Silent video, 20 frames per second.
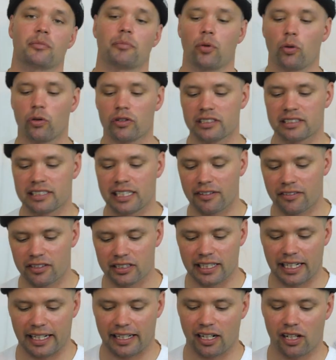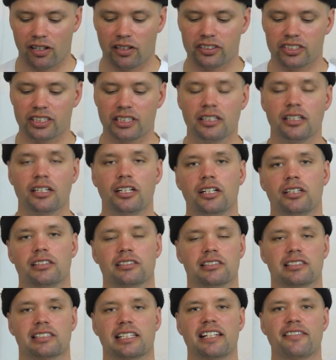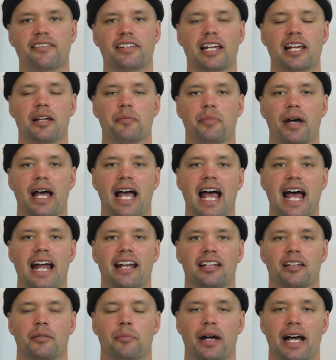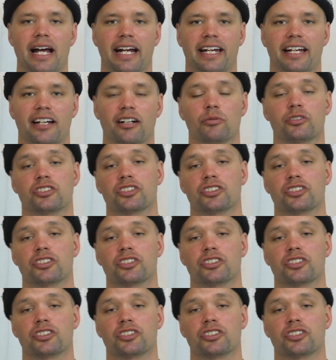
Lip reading: our board saver technology, which is EVA pad in the back here,